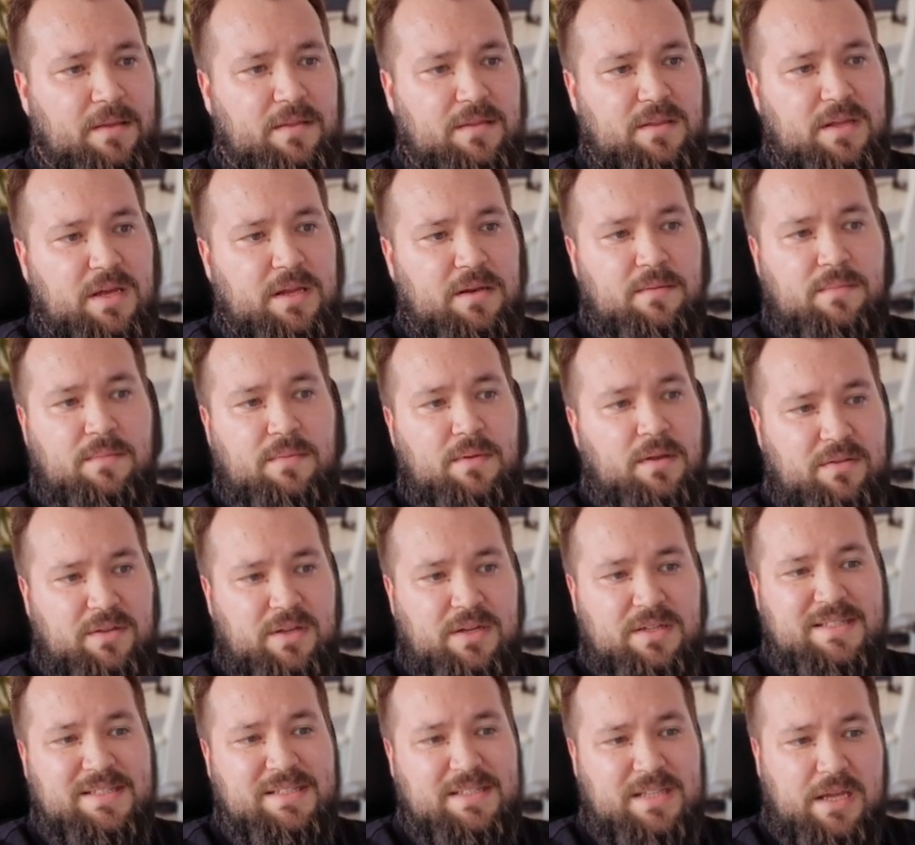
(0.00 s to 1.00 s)
And then
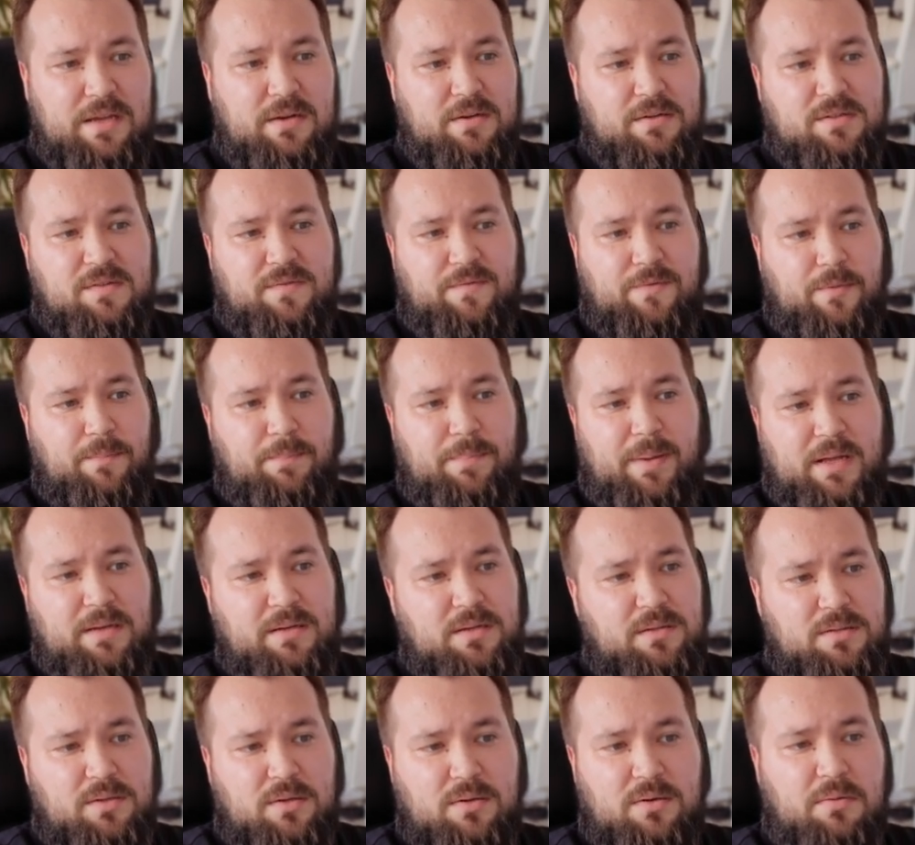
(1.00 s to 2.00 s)
the status from
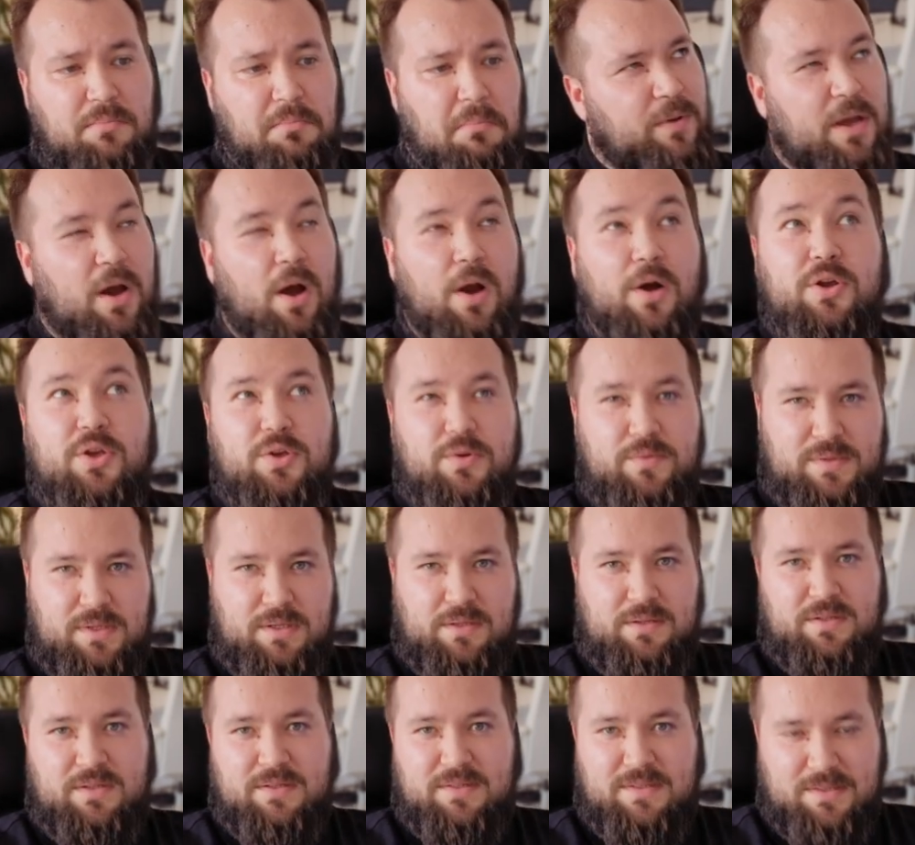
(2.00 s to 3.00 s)
PandaDoc, we are
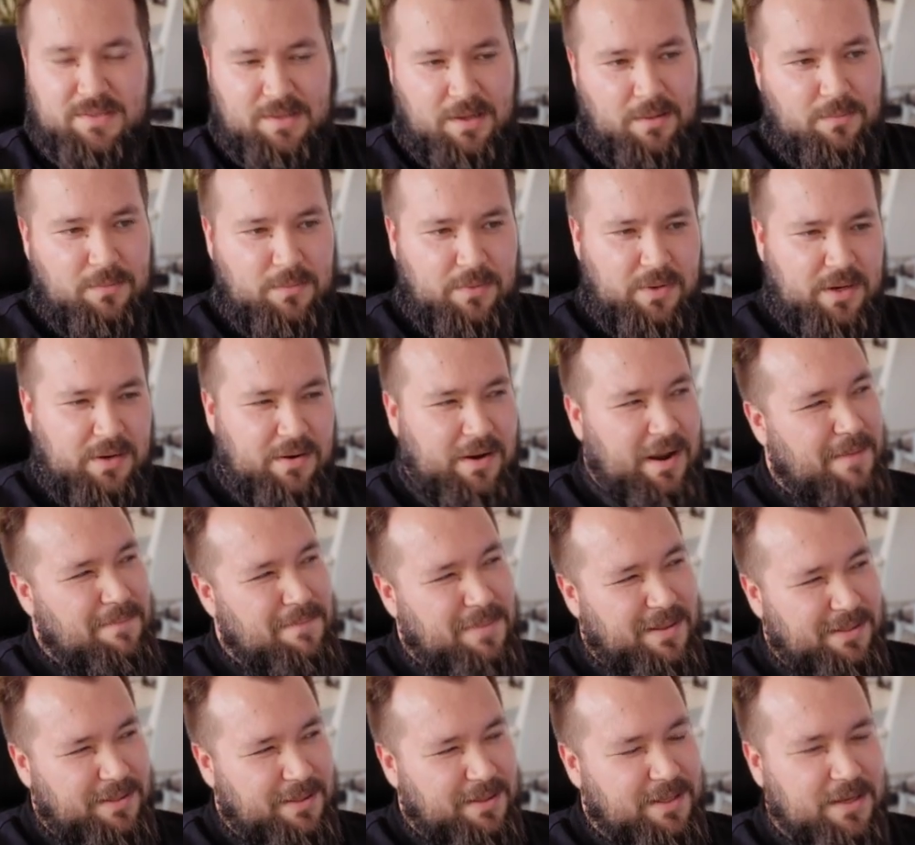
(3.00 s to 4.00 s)
using this somewhere. I
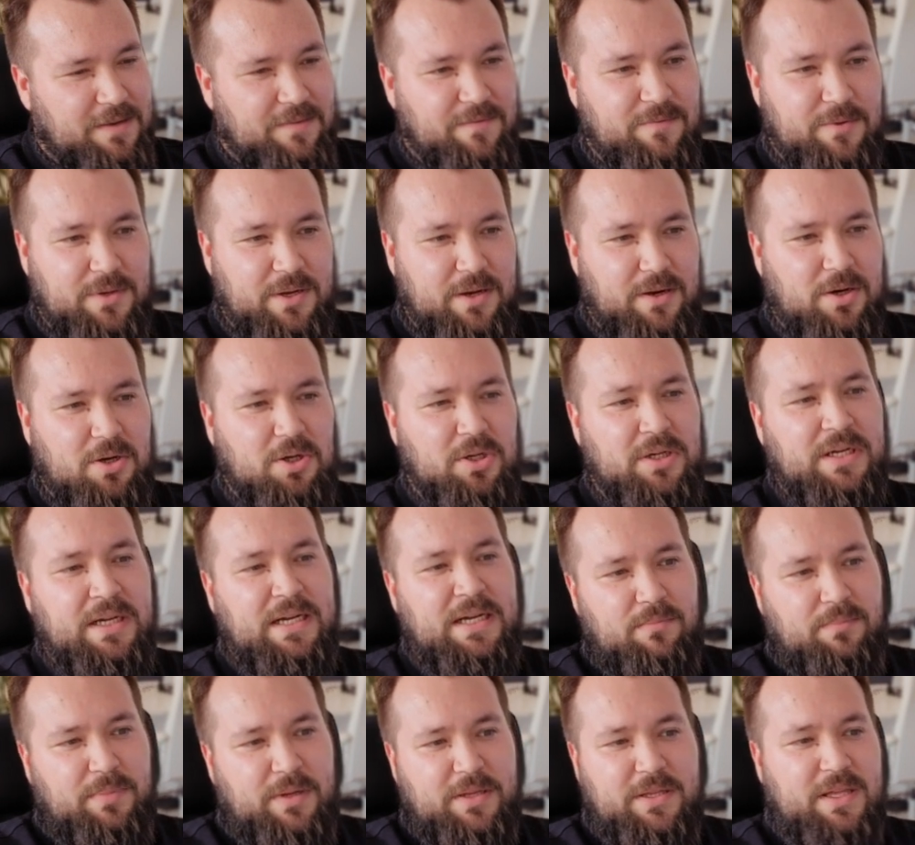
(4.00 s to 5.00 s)
believe we are.
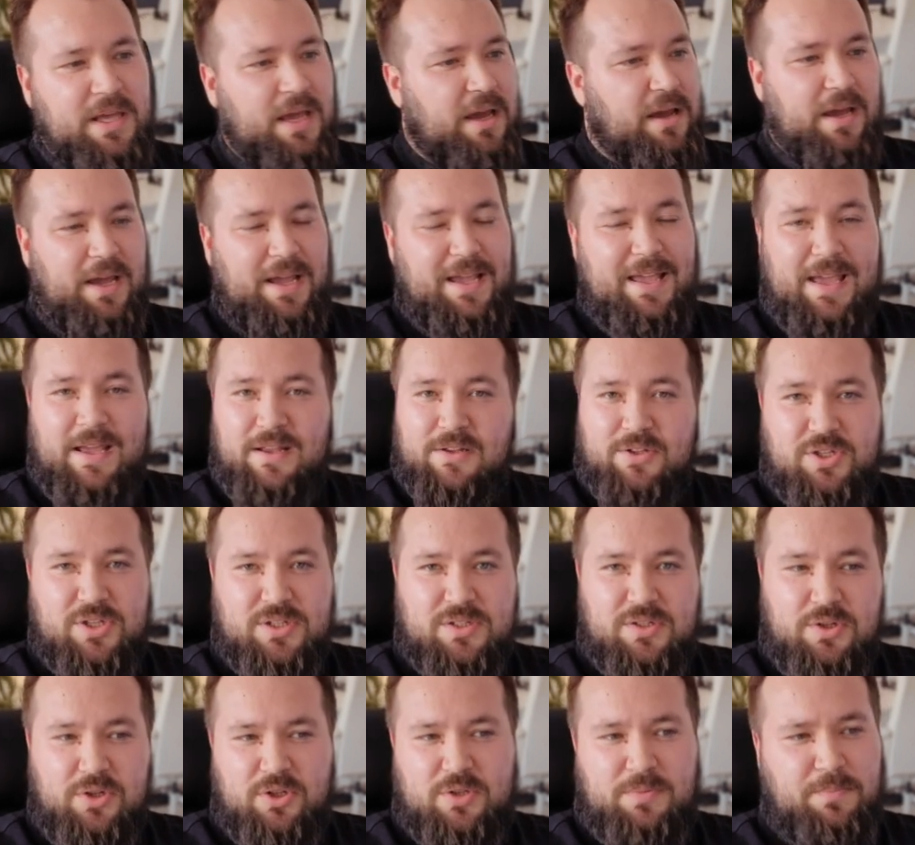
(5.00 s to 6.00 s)
But yeah, again,
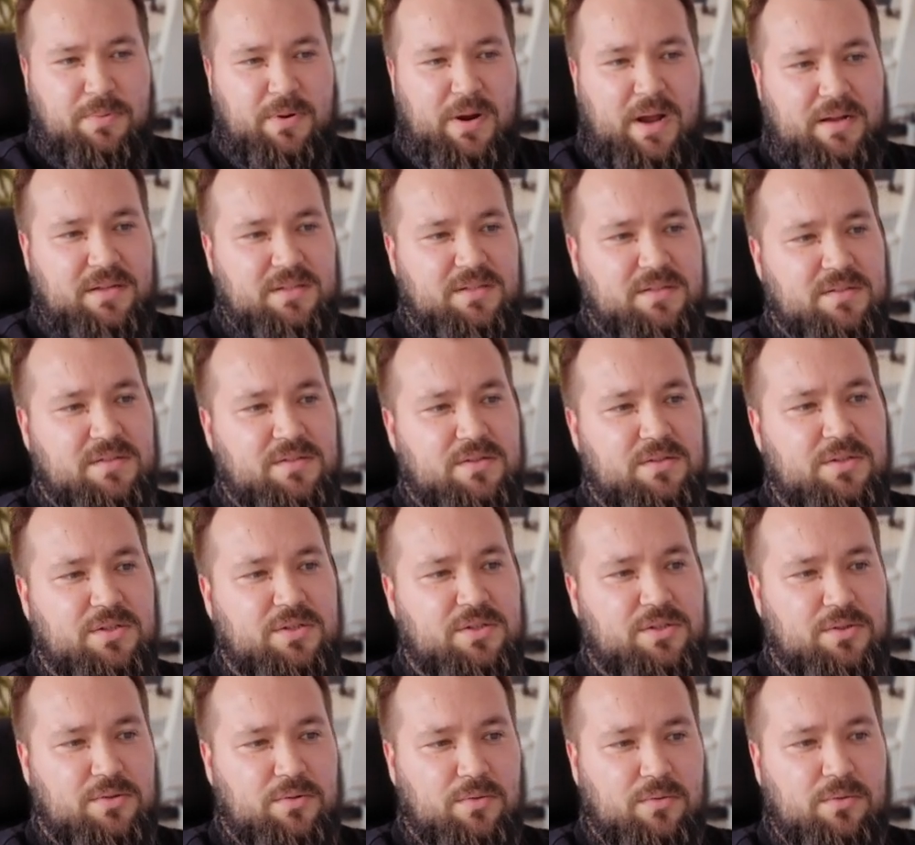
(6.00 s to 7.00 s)
just good practice to
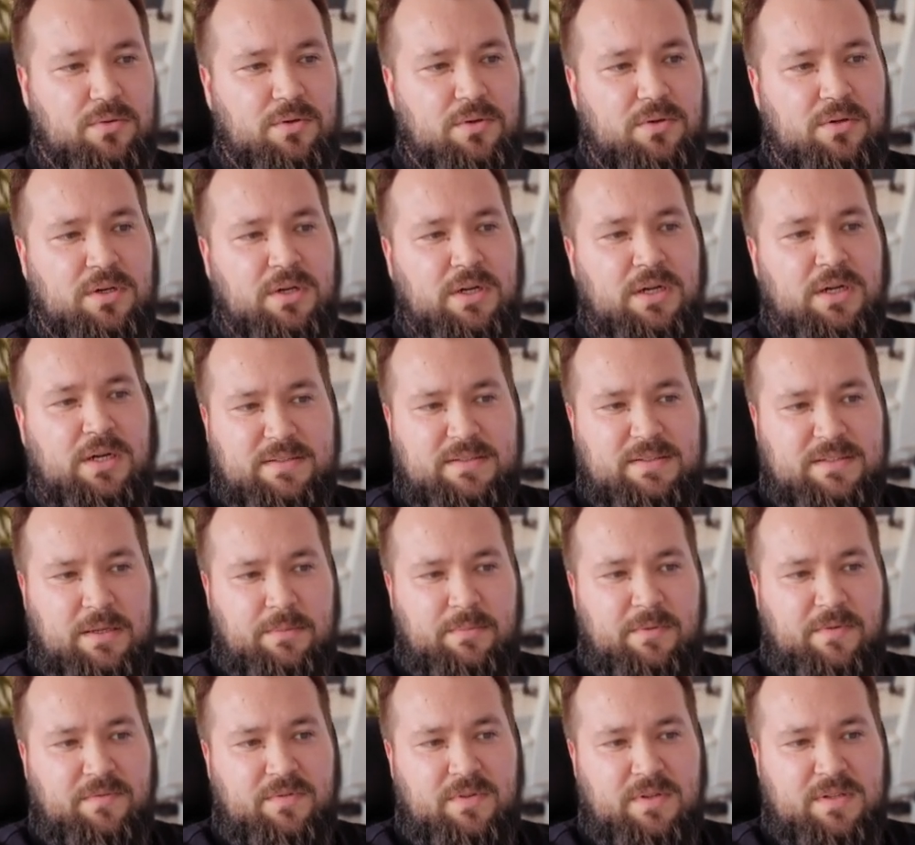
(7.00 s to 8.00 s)
store
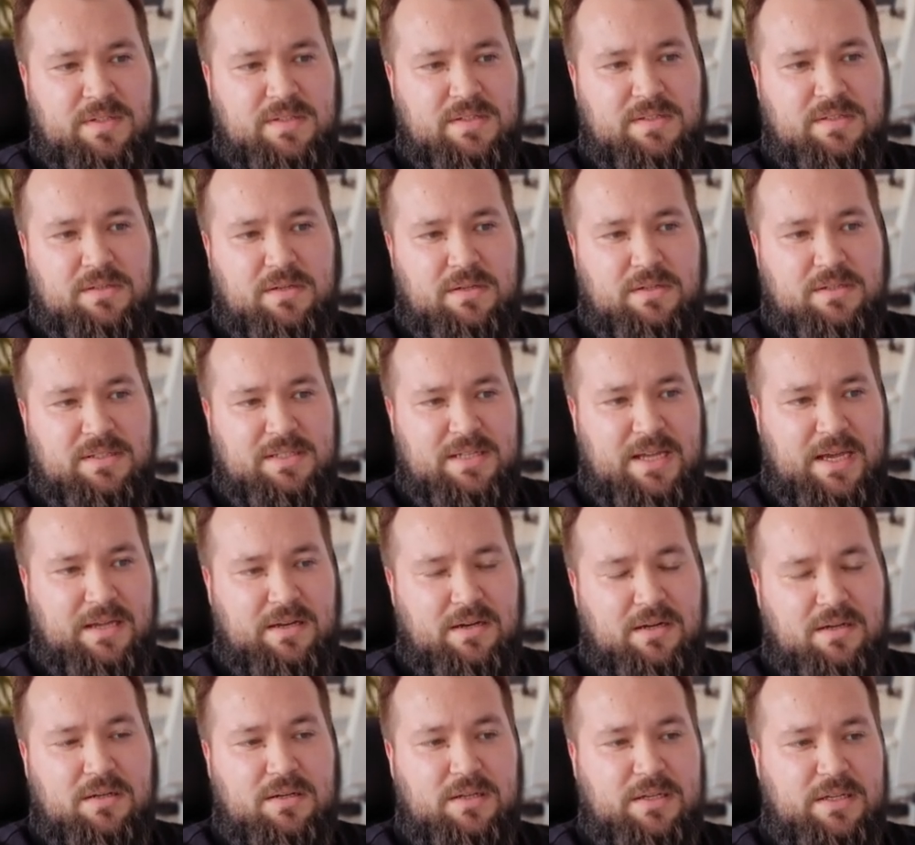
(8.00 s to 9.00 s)
some of this
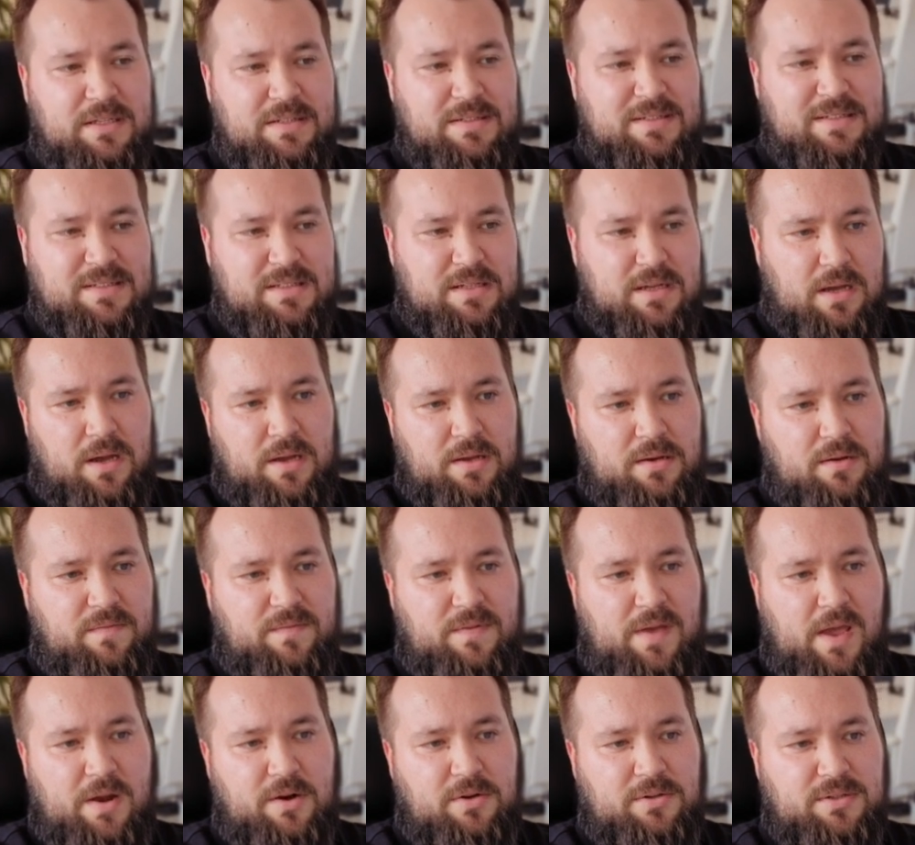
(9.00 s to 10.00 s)
data inside
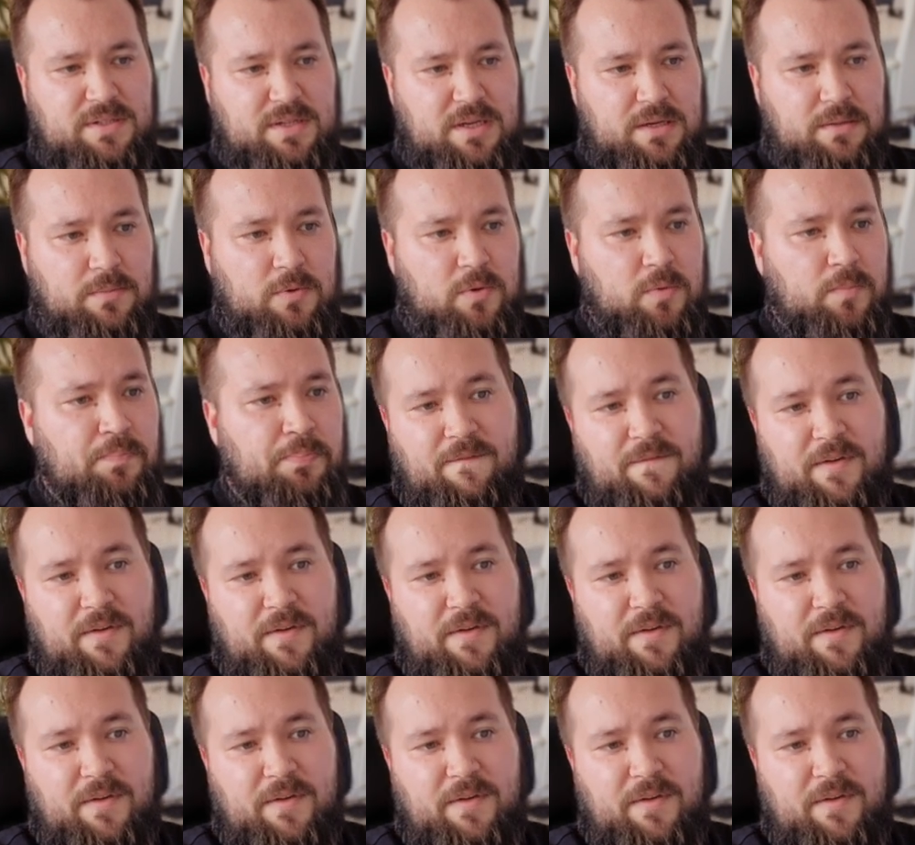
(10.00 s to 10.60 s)
of Airtable.